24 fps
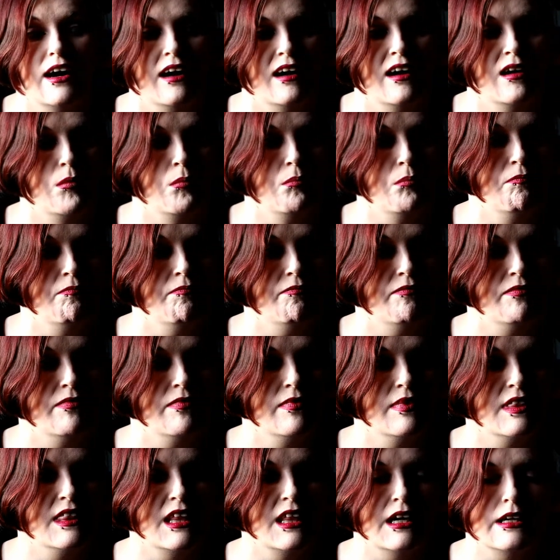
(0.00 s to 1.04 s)
Um,
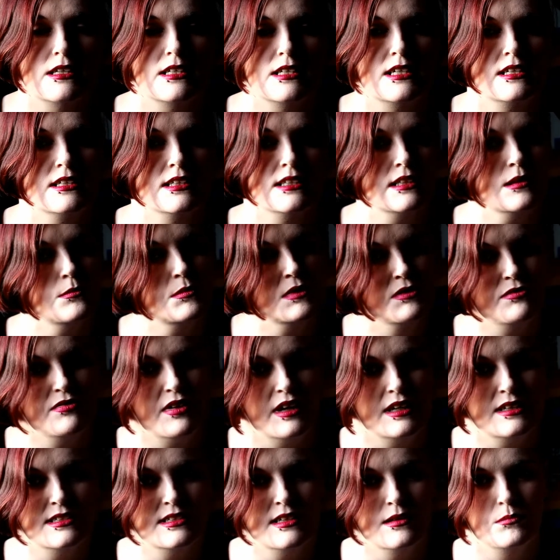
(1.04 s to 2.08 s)
that didn't seem to
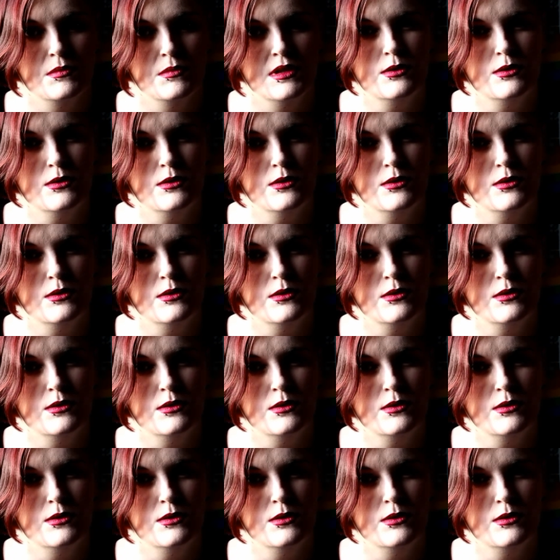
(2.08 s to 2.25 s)
phase him.